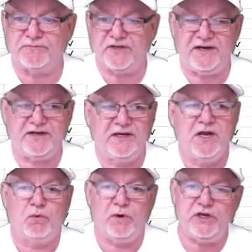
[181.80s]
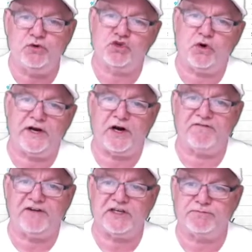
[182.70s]
Okay? When you join our
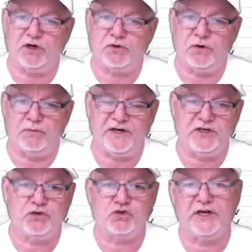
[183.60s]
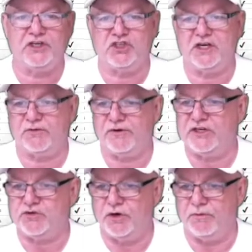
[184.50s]
Facebook group and you join
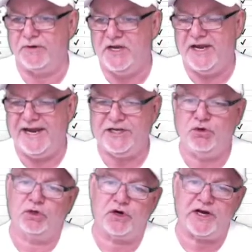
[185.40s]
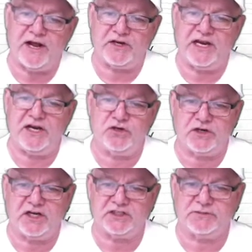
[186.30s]
G3's group and you learn how to gain your
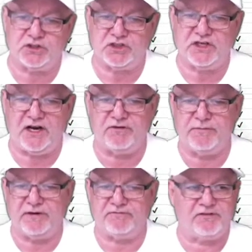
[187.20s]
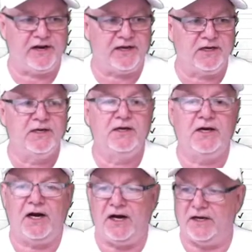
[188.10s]
customers, government freight,
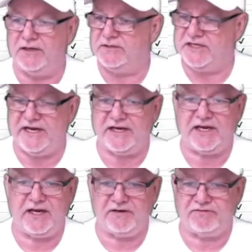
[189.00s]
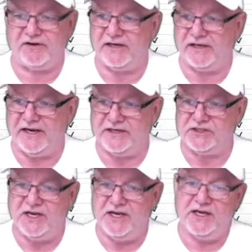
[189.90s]
dedicated freight lanes,
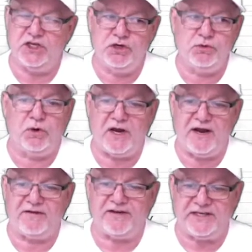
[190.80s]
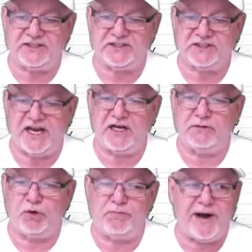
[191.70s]
you will have a
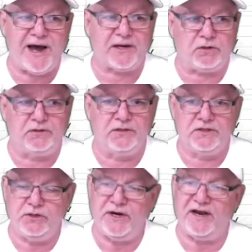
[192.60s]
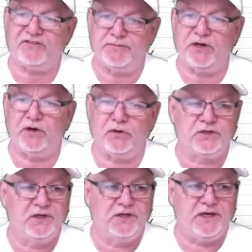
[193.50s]
sustainable model. You have to build,
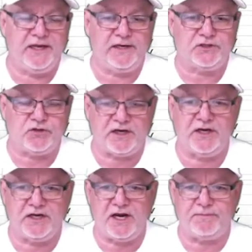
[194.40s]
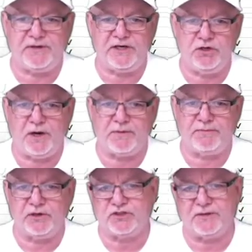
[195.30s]
in a trucking company, you want to
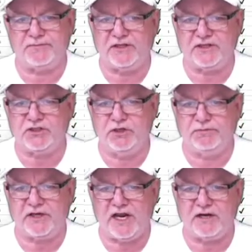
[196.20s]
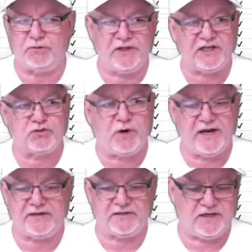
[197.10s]
build something that's duplicatable. That's
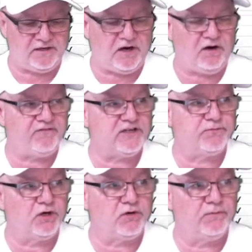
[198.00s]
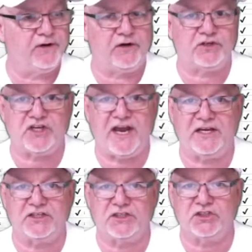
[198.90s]
why at our Facebook group here at
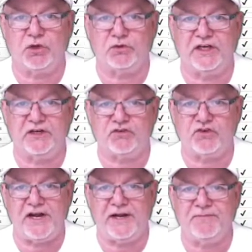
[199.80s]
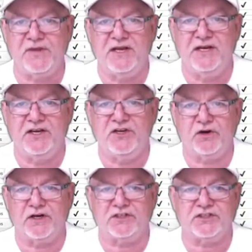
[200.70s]
Shaggy's Consulting and Training,
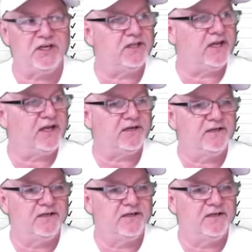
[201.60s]
you're going to see that